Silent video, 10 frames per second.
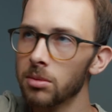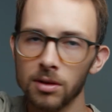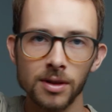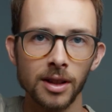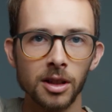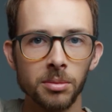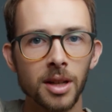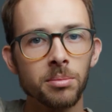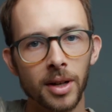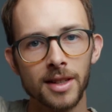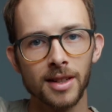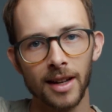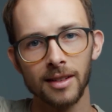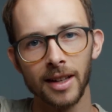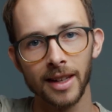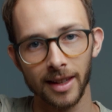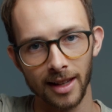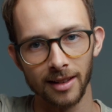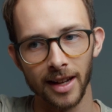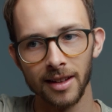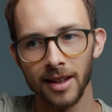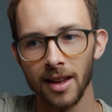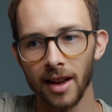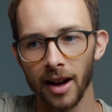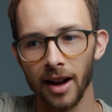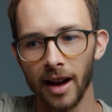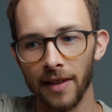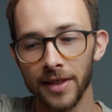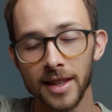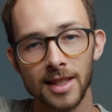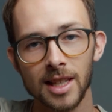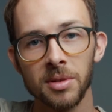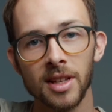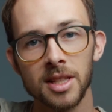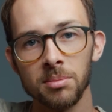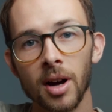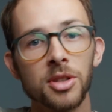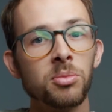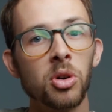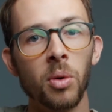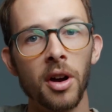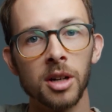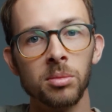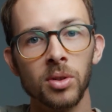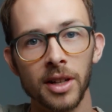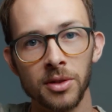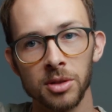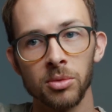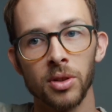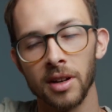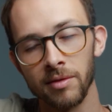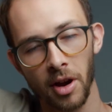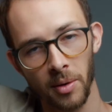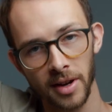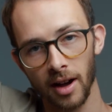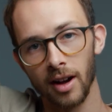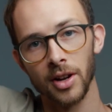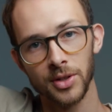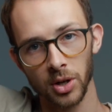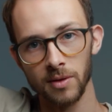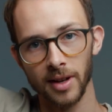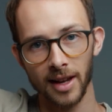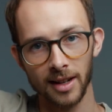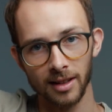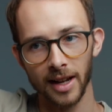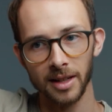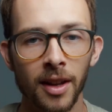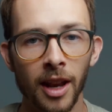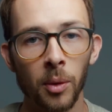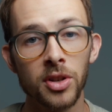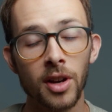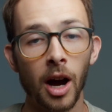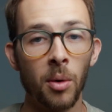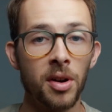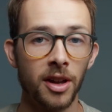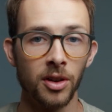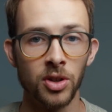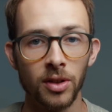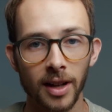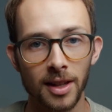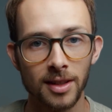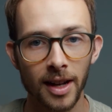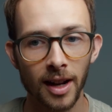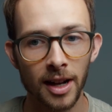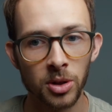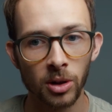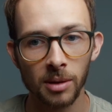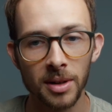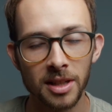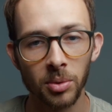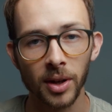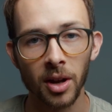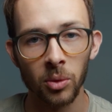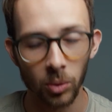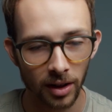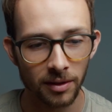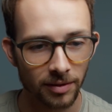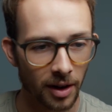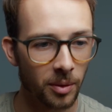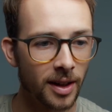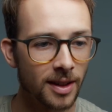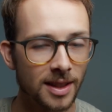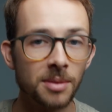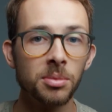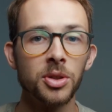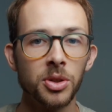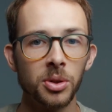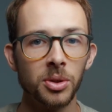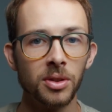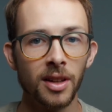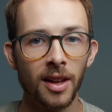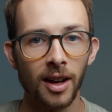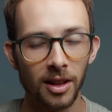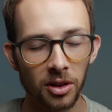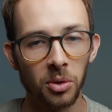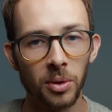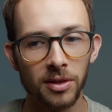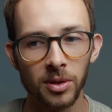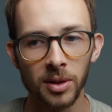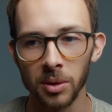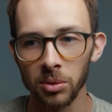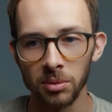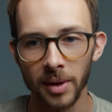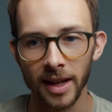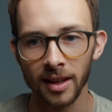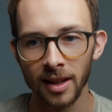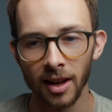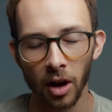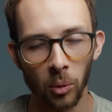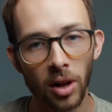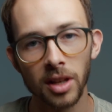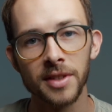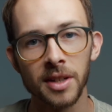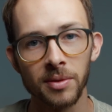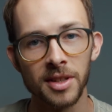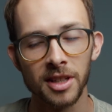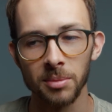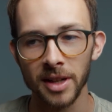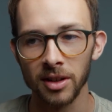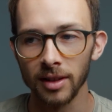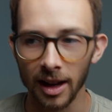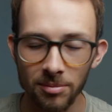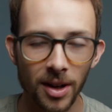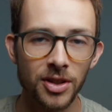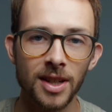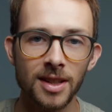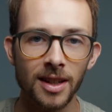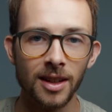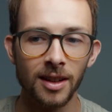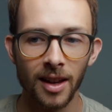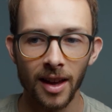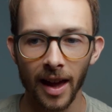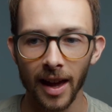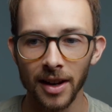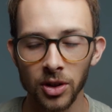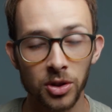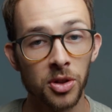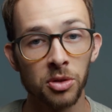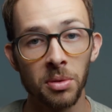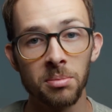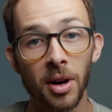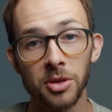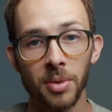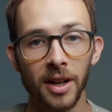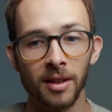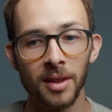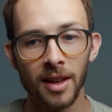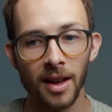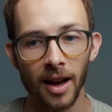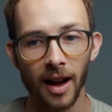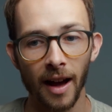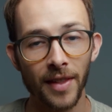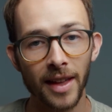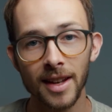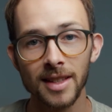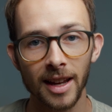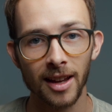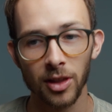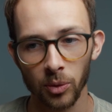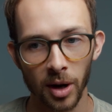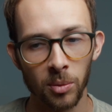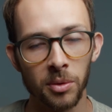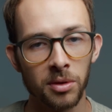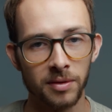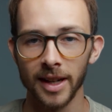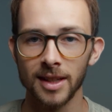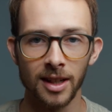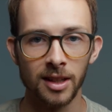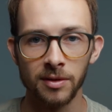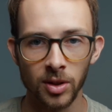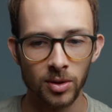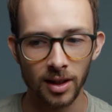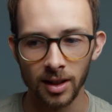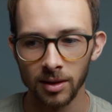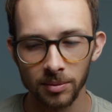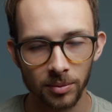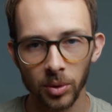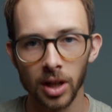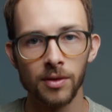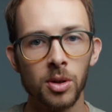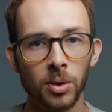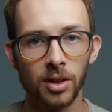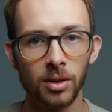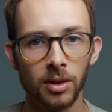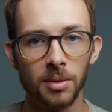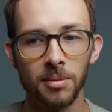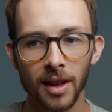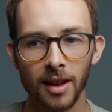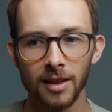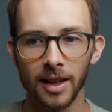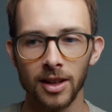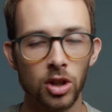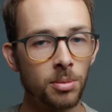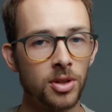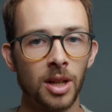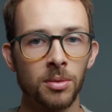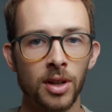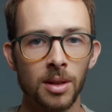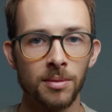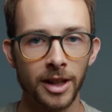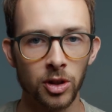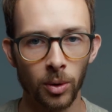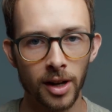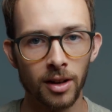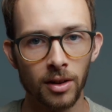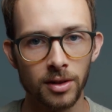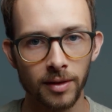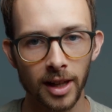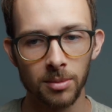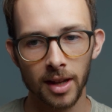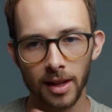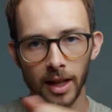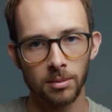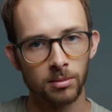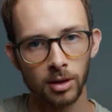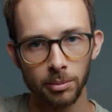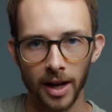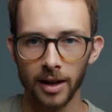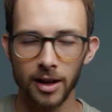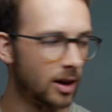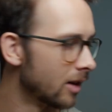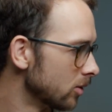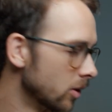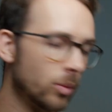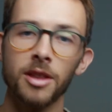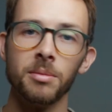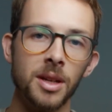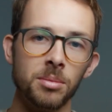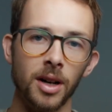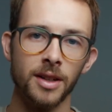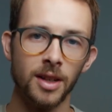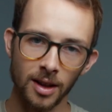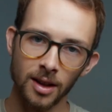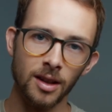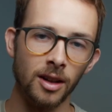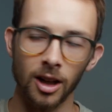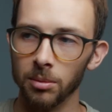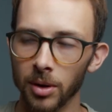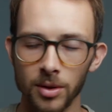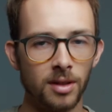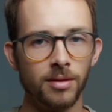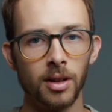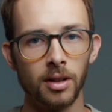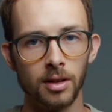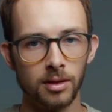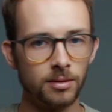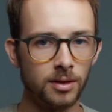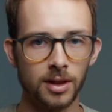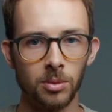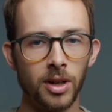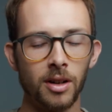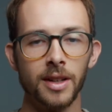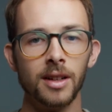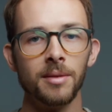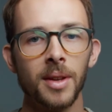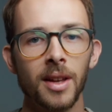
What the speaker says: of moves a little bit, but it's kind of like a key light. And this is something that's much more workable and usable than a very harsh overhead light. Now, when you are working on shooting outside, I do recommend bringing one very simple tool along with you. It will make a world of difference. It'll make your life much easier and your shots will be much better. And that is a 3-in-1 reflector, diffuser, whatever you want to call them. They're super cheap. You get them for like $20 off eBay. They like pop out. I don't have one with me, but I'll post a photo somewhere on here.